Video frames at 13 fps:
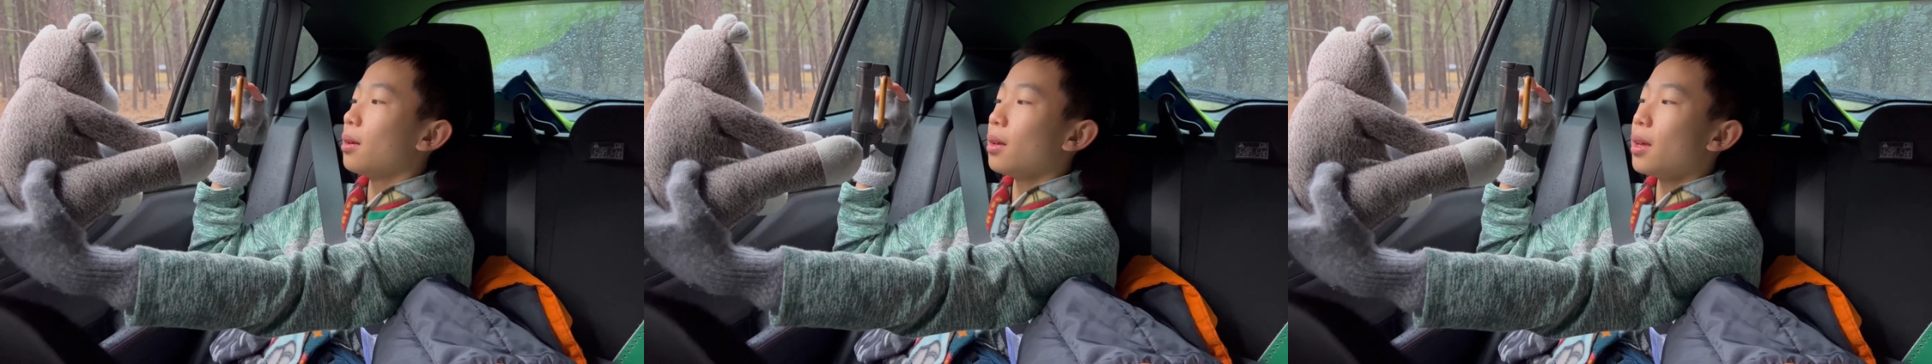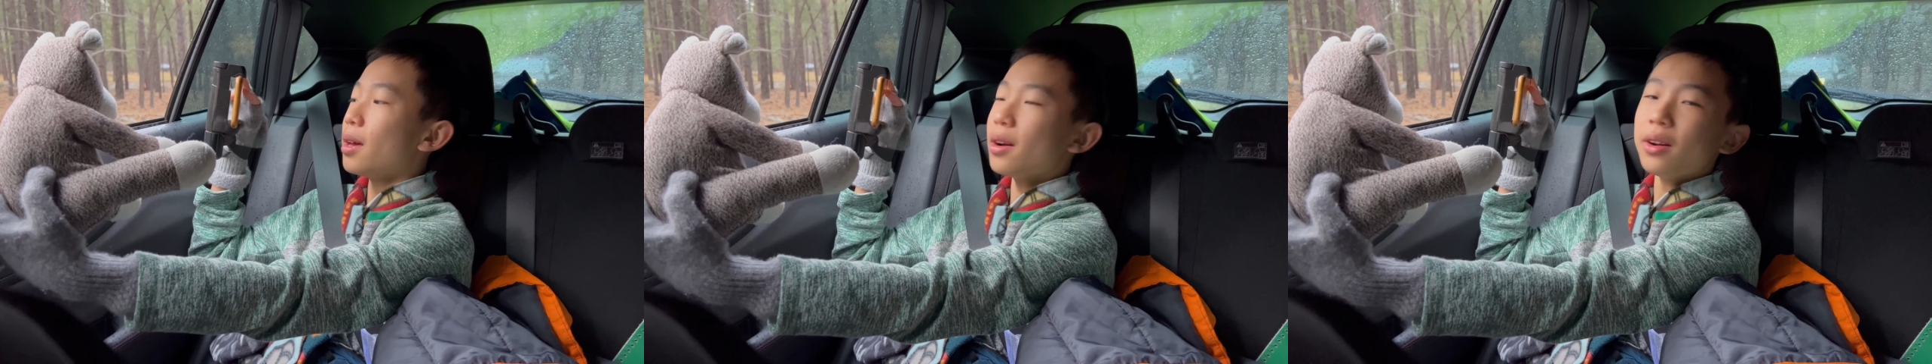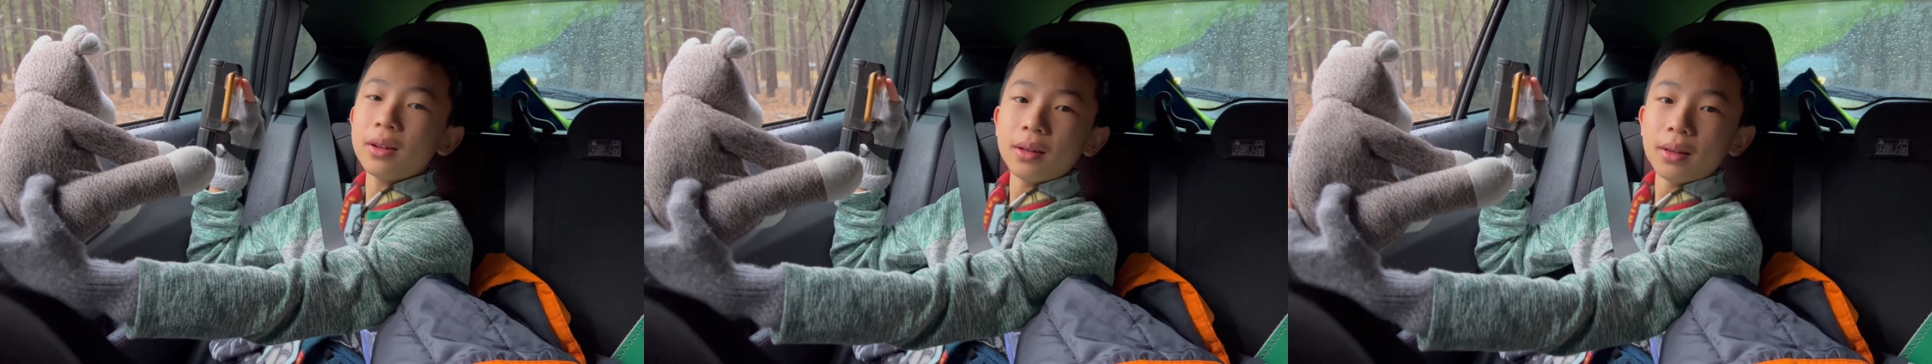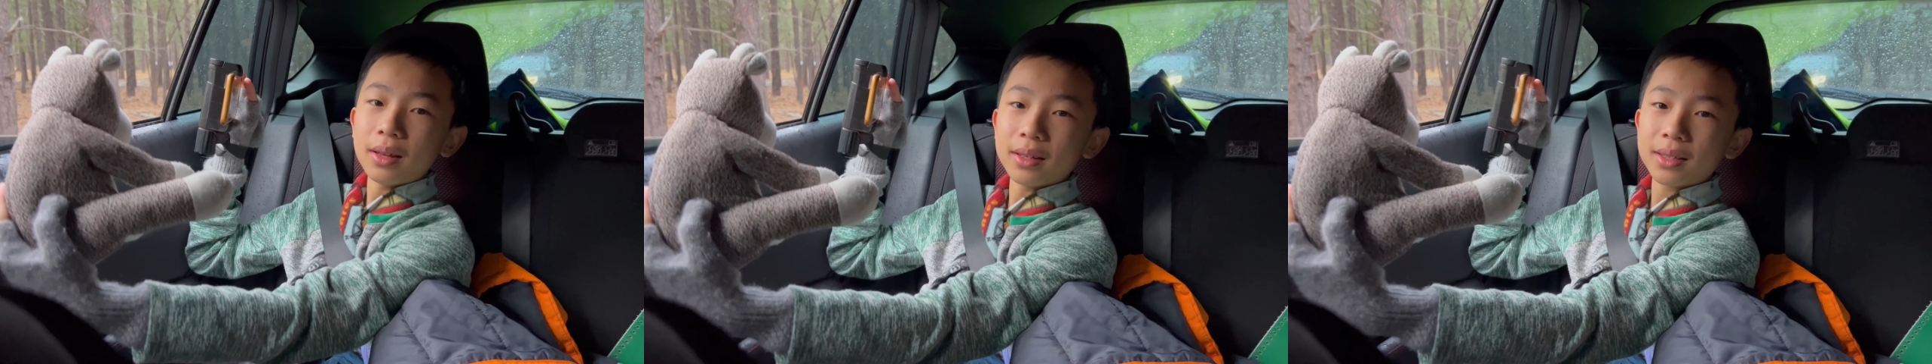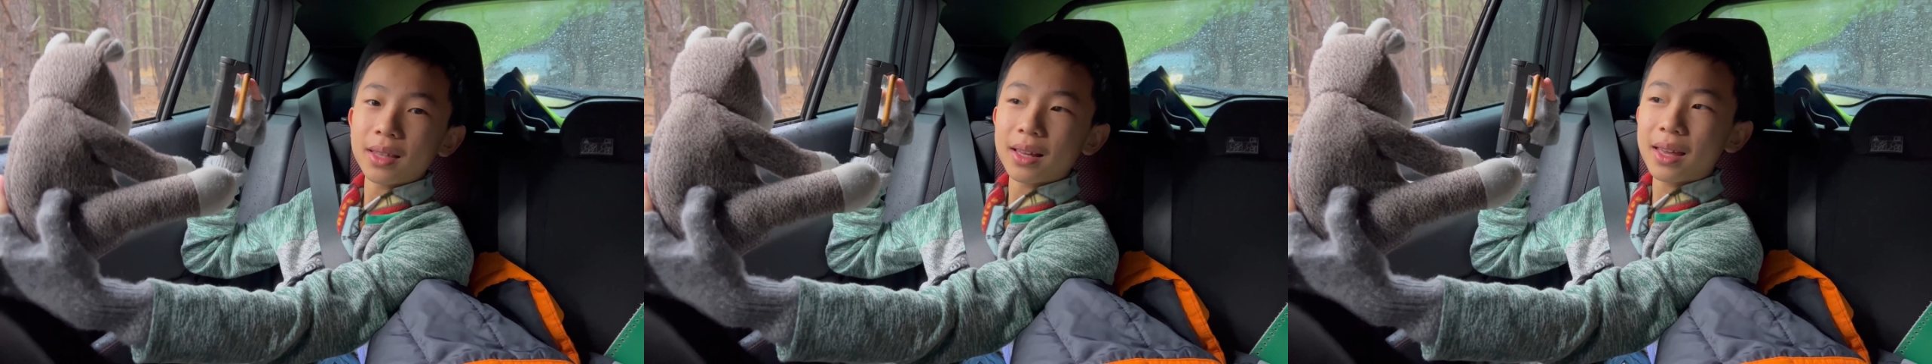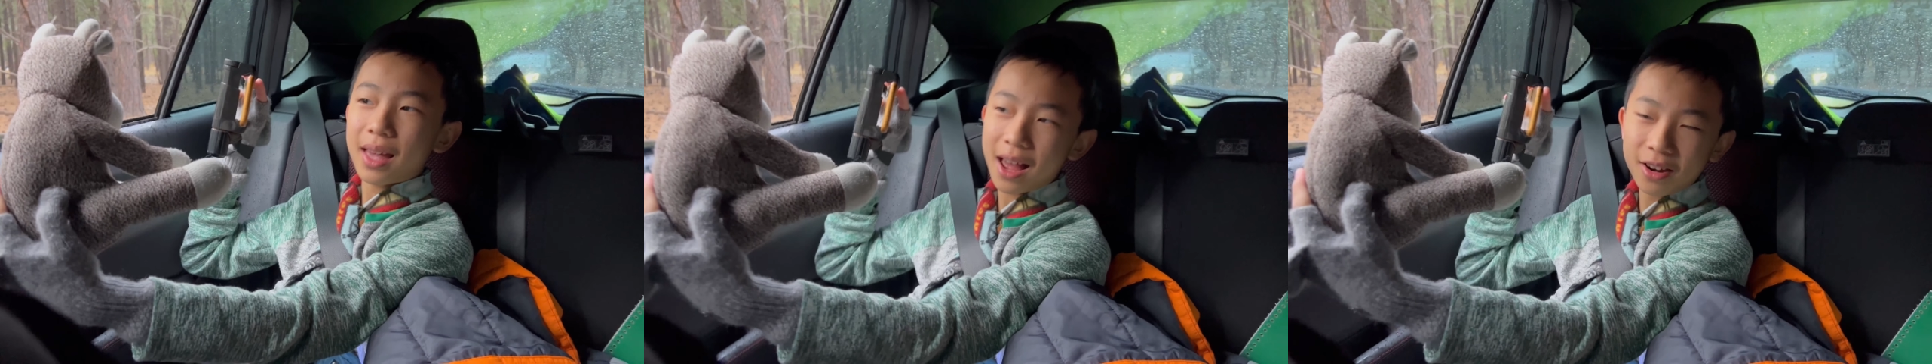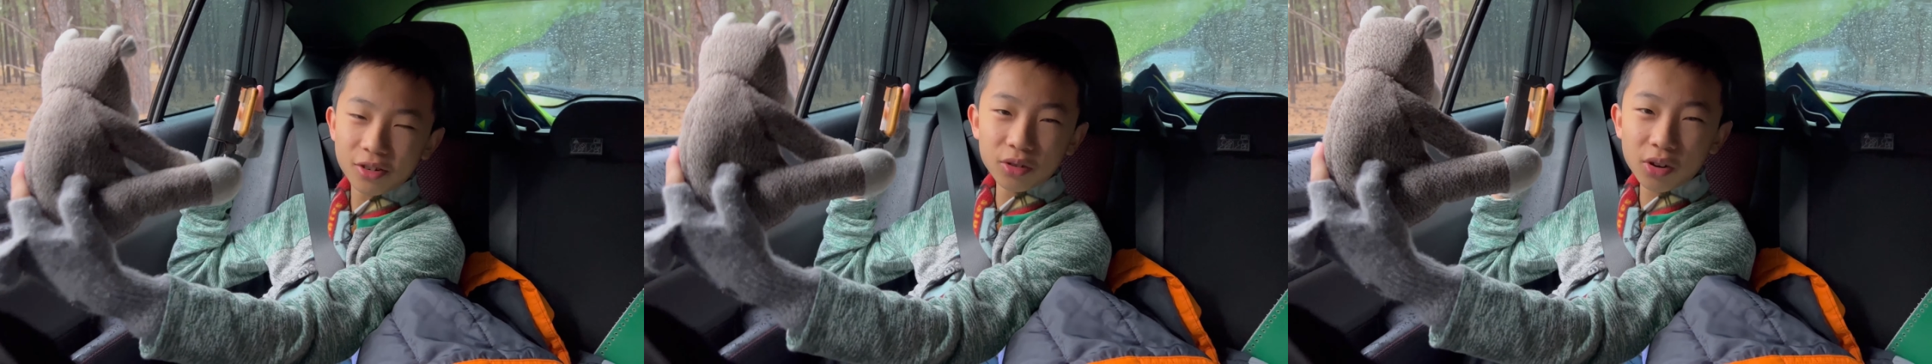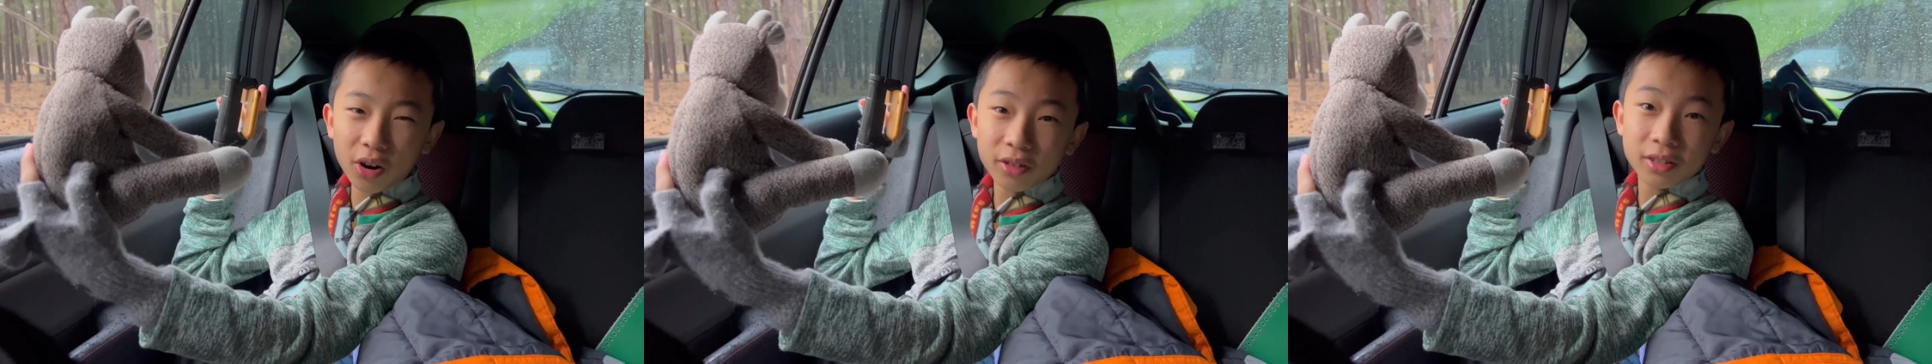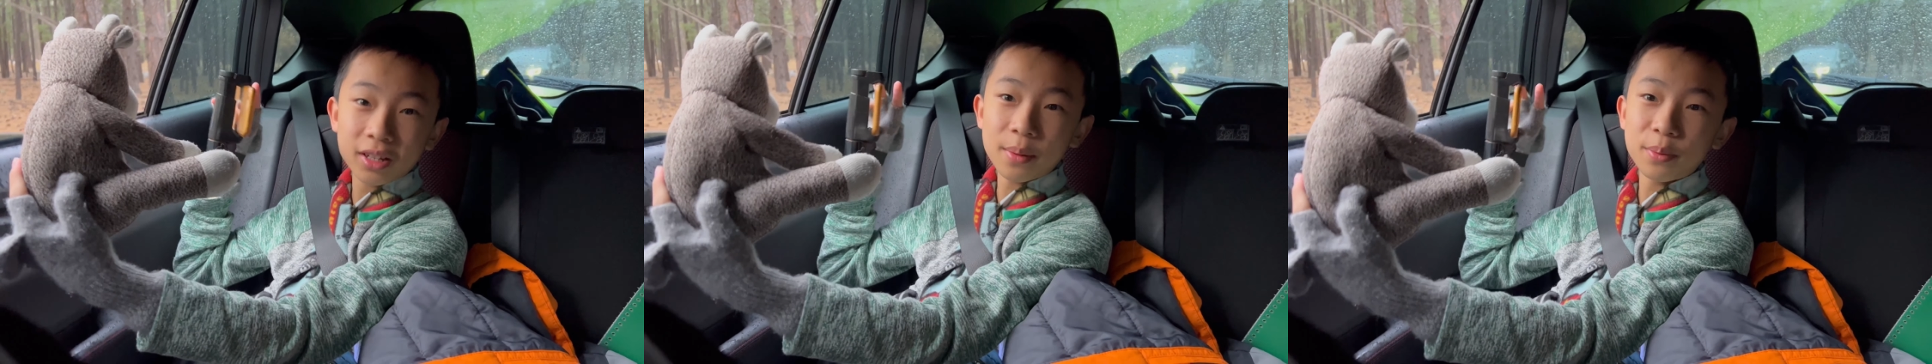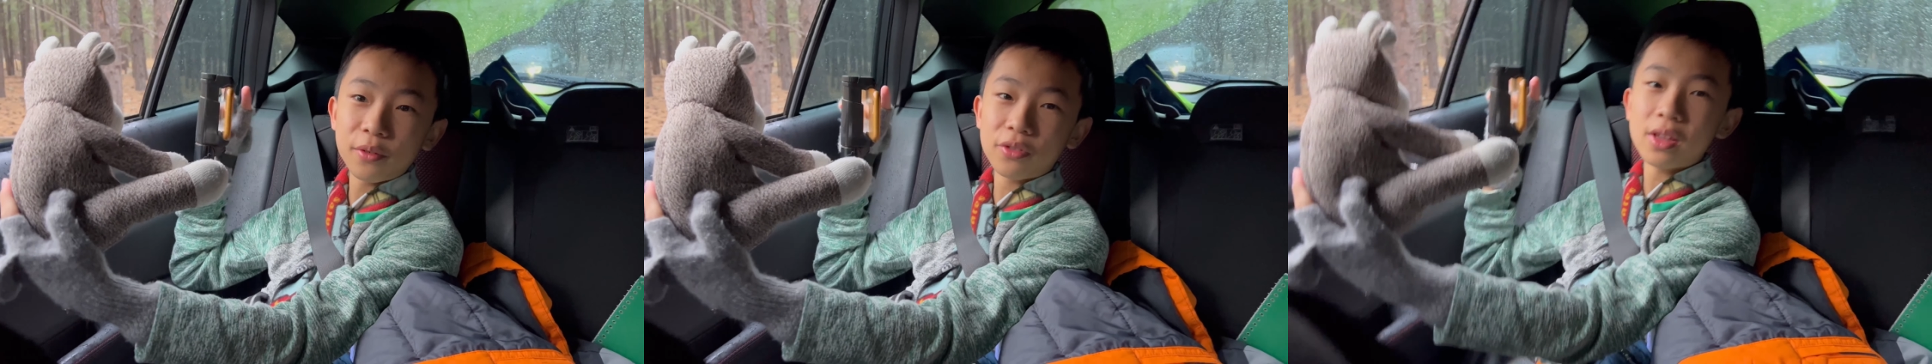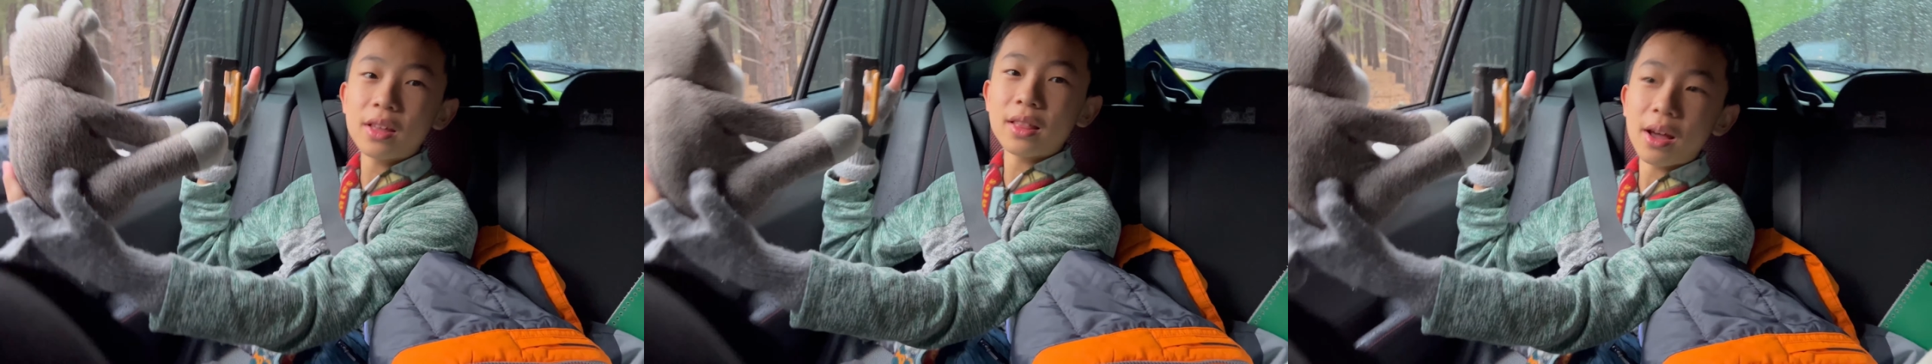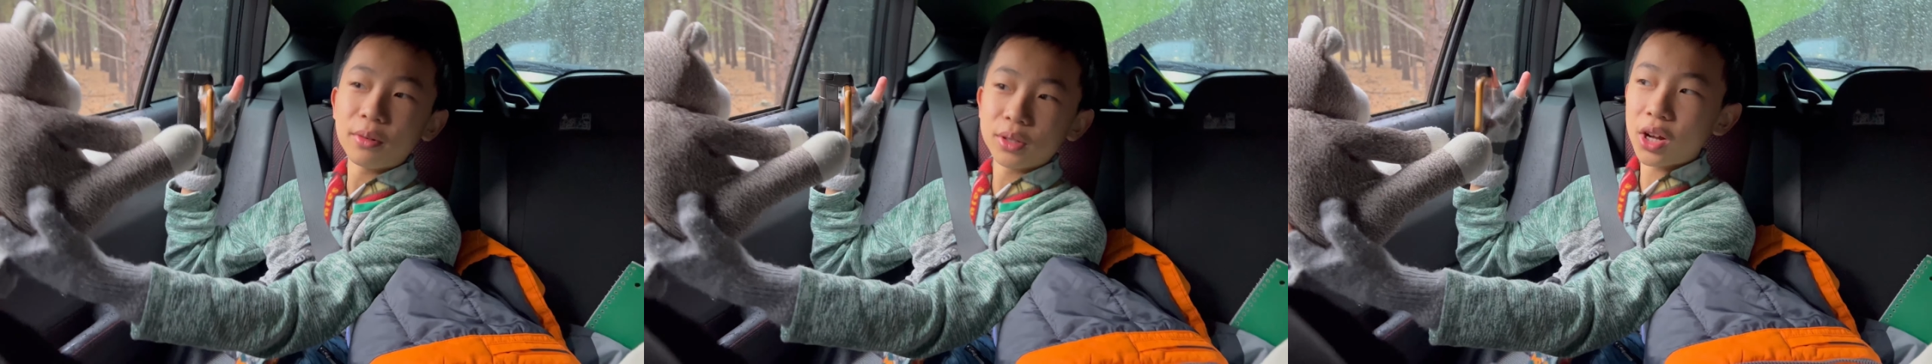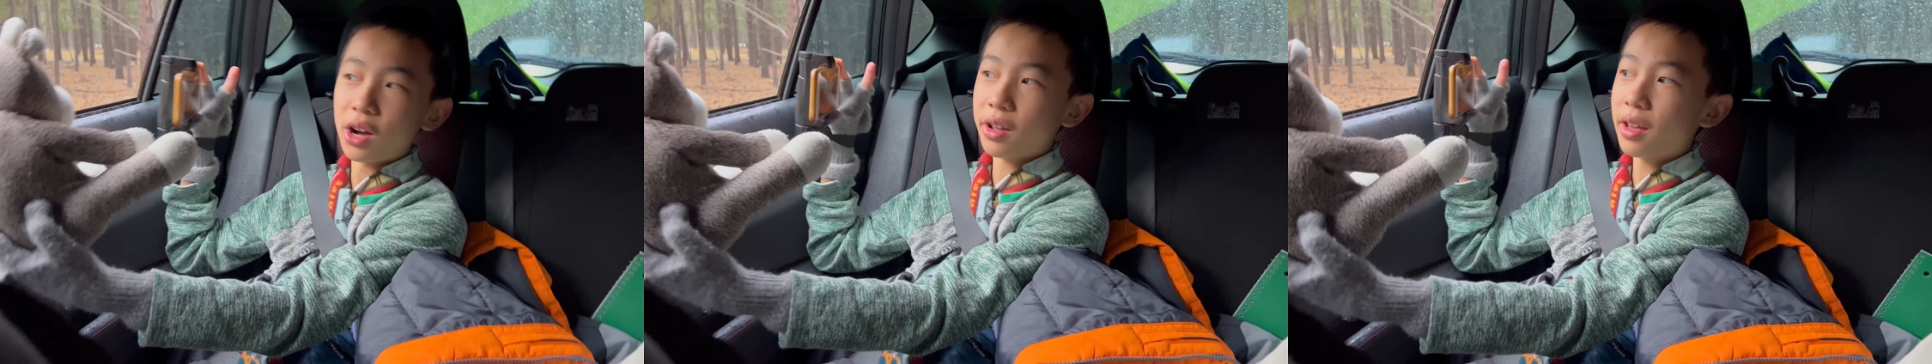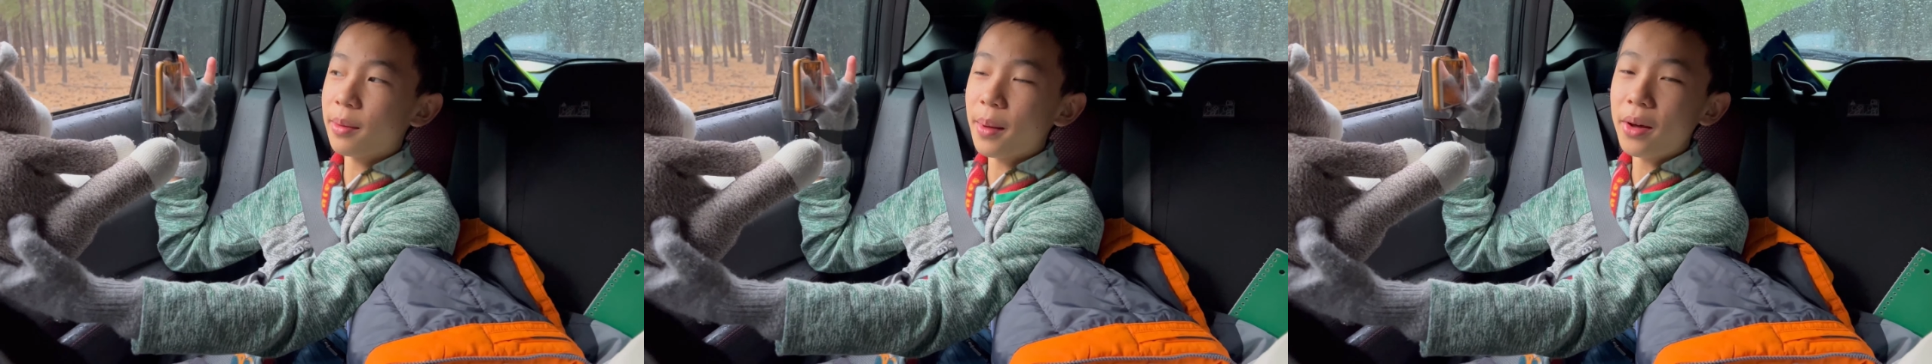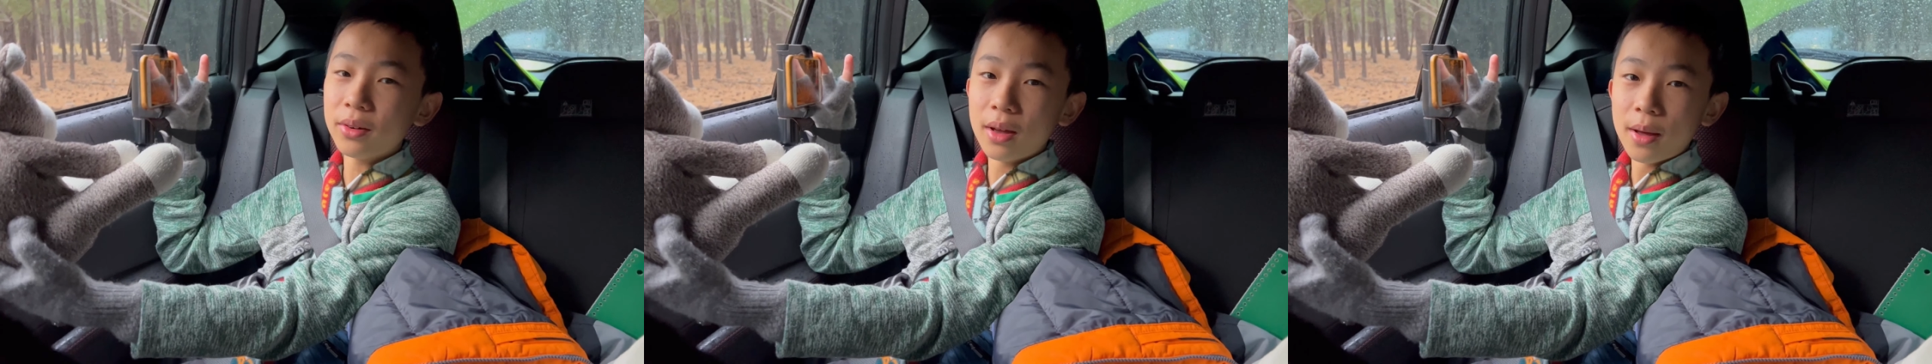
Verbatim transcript: Here is the cattle guard type of thing that I was talking about.